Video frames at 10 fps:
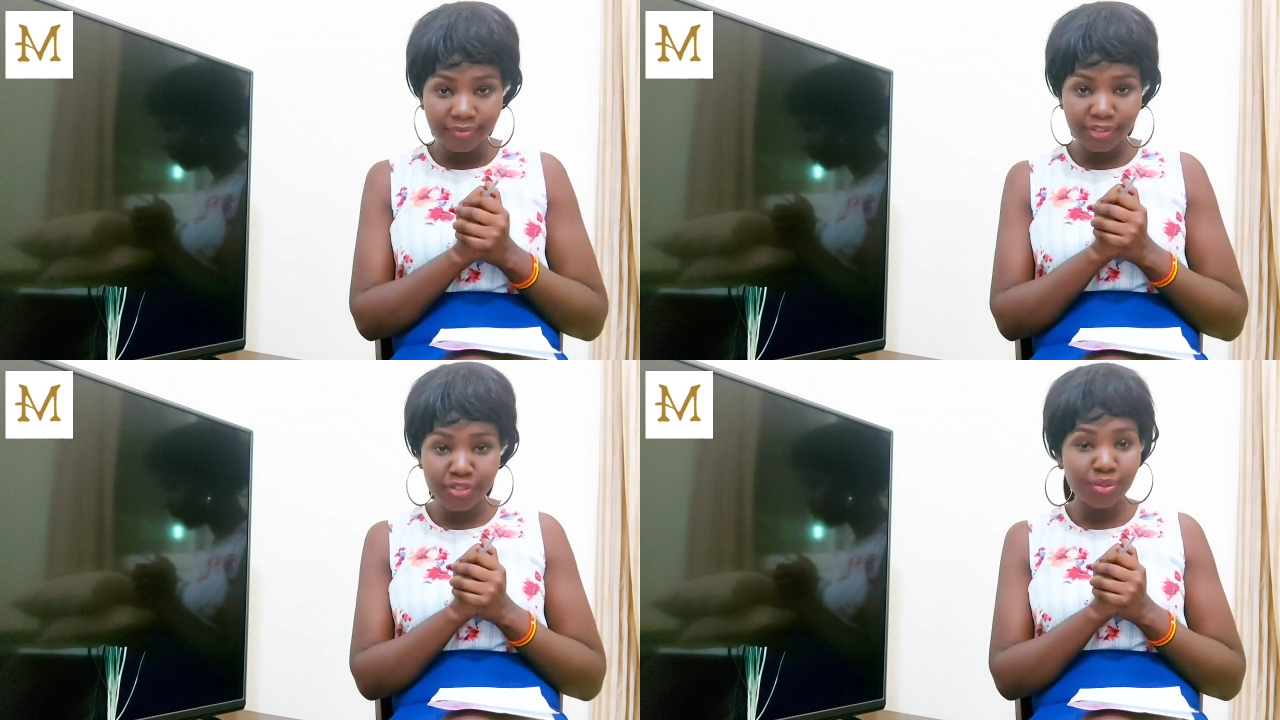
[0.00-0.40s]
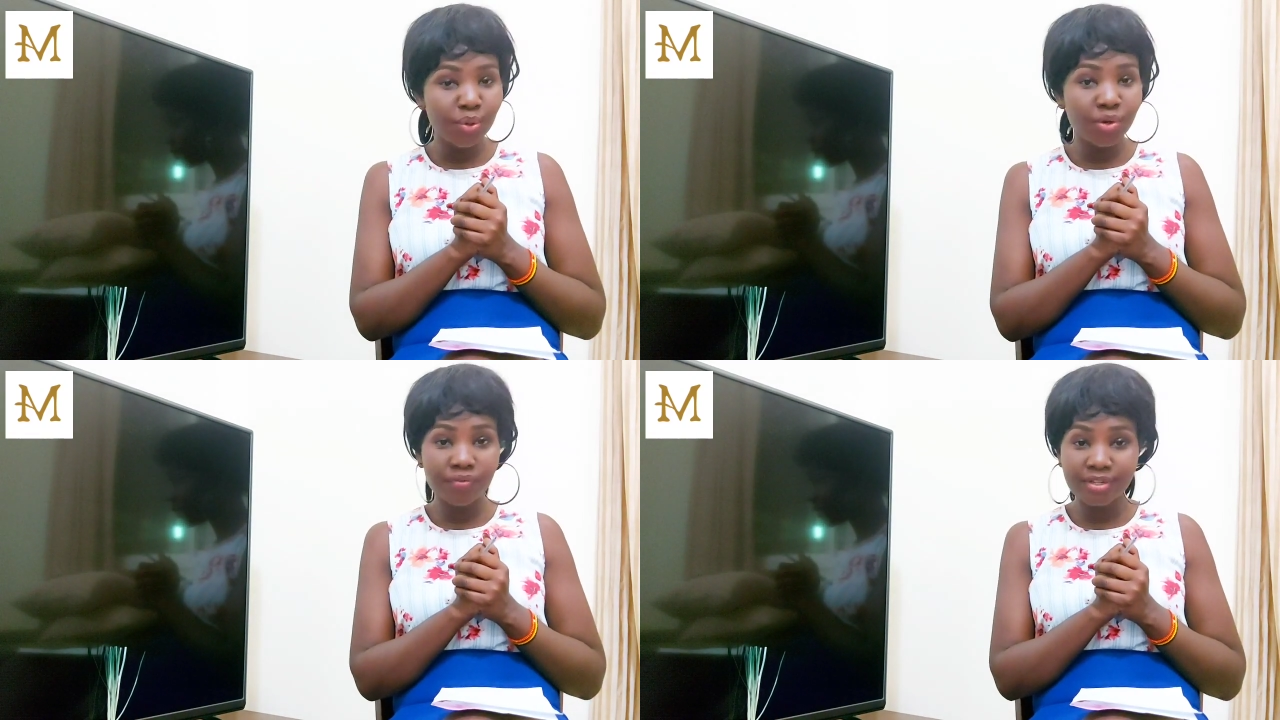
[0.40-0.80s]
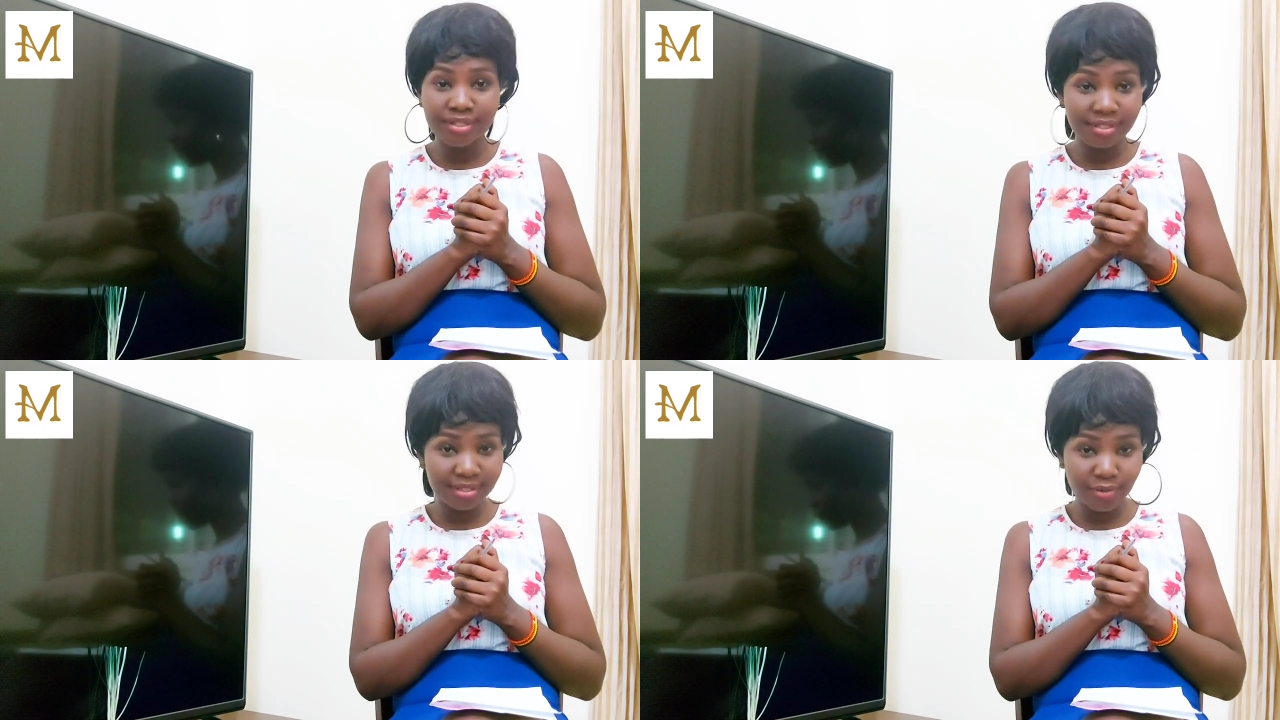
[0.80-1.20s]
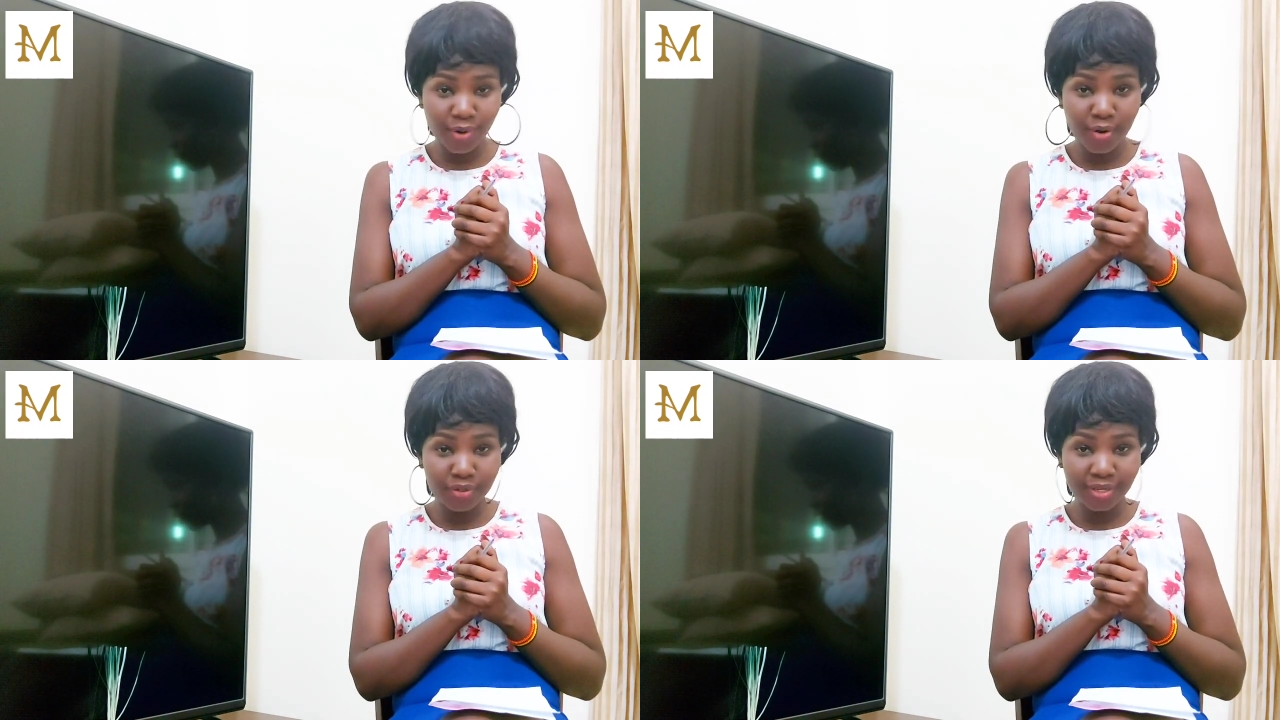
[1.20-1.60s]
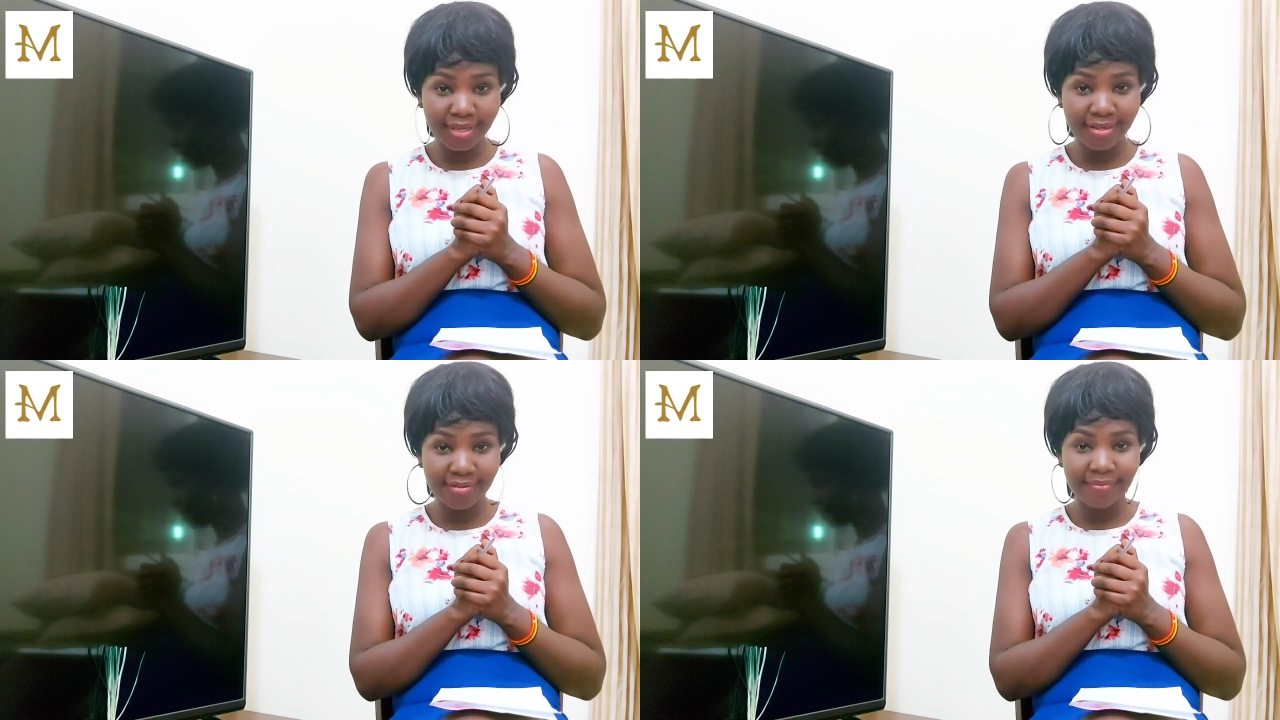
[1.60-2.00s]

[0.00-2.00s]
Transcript: just know COVID is still around, okay?